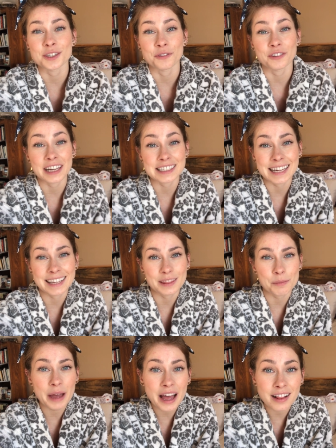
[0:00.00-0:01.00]
Don't forget to hit
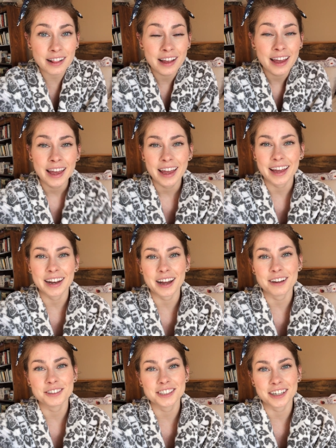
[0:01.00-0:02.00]
the bell, and
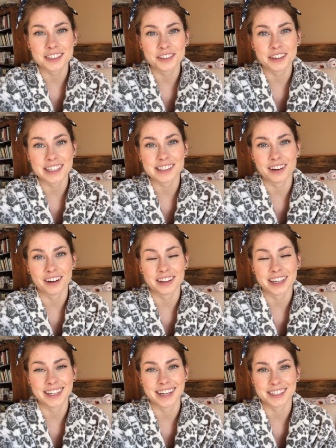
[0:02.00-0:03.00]
I will talk to you guys all
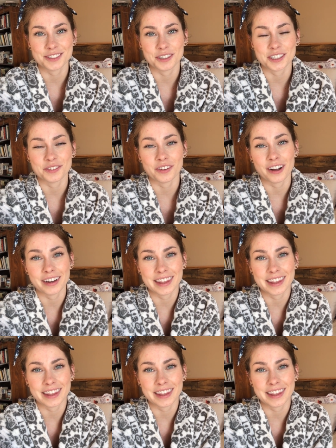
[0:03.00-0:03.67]
in next week's vlog.